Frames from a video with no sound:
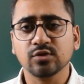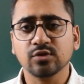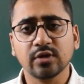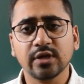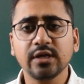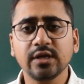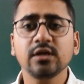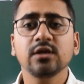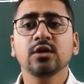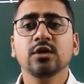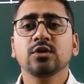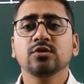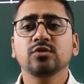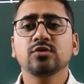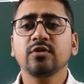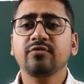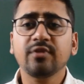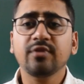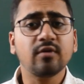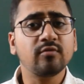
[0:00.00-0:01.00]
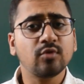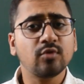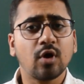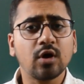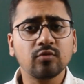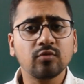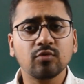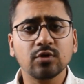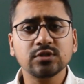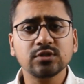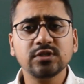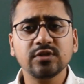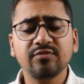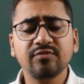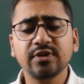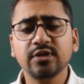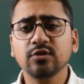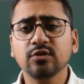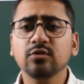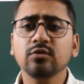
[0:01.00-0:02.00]
Okay, so if you have not watched the
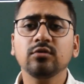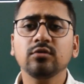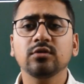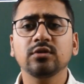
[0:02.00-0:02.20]
video,